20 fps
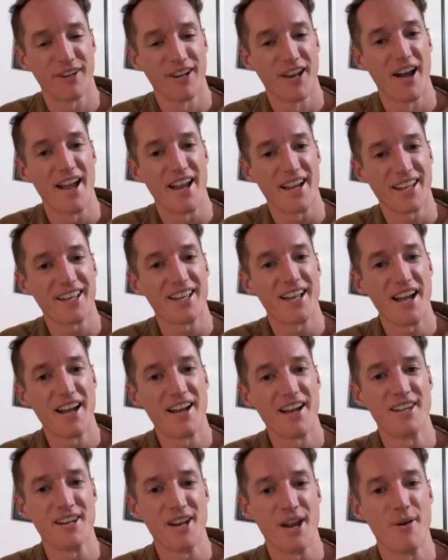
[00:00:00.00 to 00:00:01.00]
for like,
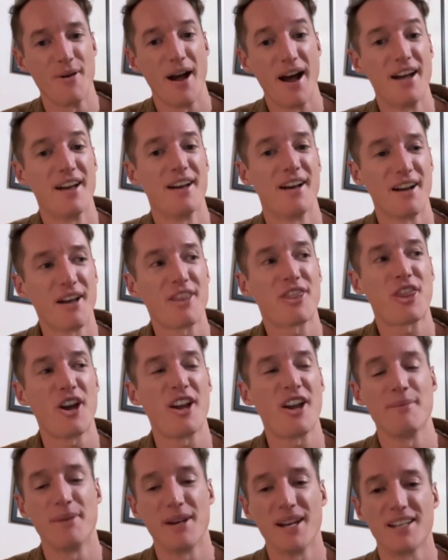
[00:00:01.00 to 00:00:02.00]
you know,
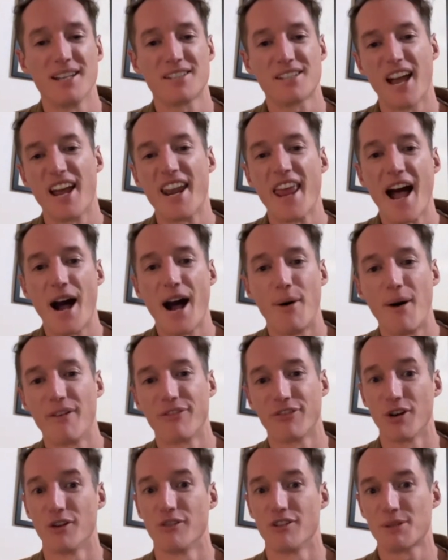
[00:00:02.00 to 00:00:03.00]
30 minutes, an hour
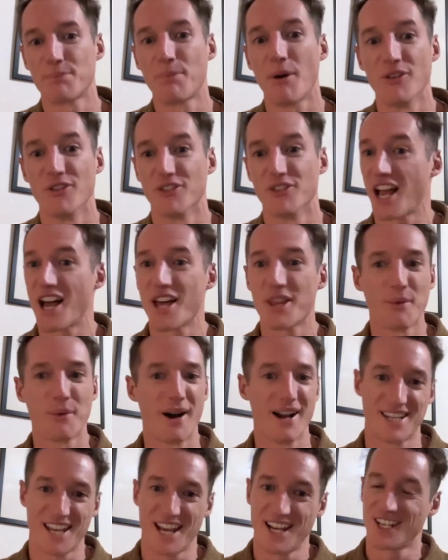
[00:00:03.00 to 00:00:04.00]
for a response.
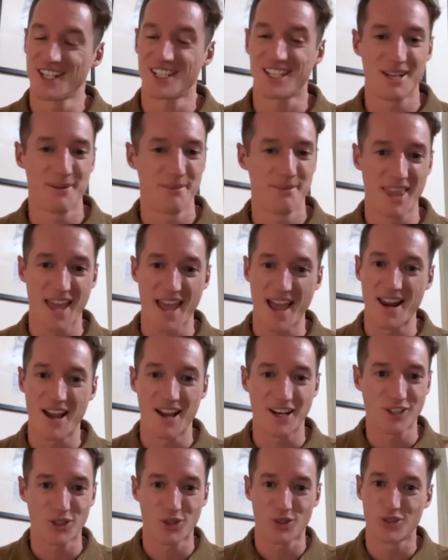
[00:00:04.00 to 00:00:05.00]
Otherwise, they're just going to be there
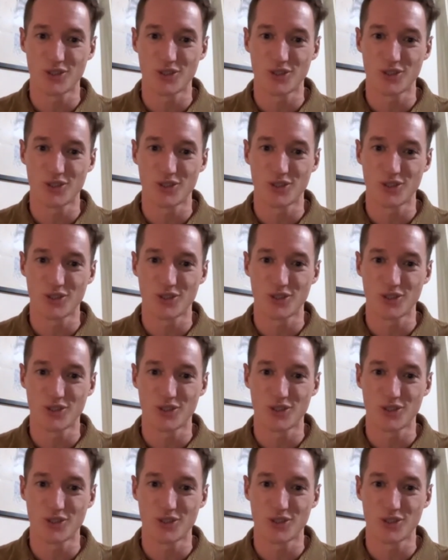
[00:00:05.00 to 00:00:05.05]
like.